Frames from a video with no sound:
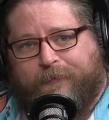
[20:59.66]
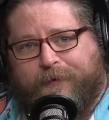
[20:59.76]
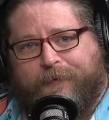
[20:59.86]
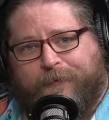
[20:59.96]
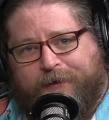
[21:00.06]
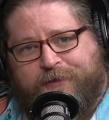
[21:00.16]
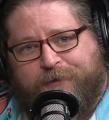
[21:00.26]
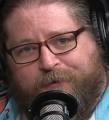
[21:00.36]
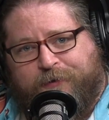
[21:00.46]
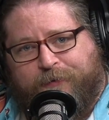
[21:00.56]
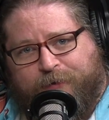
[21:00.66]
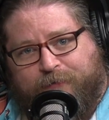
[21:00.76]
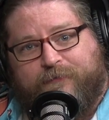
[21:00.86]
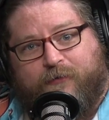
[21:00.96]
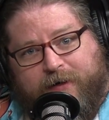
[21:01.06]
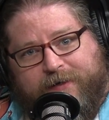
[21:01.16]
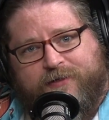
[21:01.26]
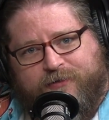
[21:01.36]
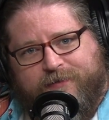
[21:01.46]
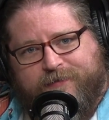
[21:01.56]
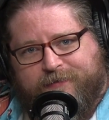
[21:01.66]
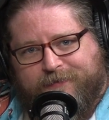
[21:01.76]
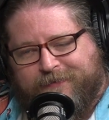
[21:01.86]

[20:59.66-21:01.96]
so watch your career. Great interest.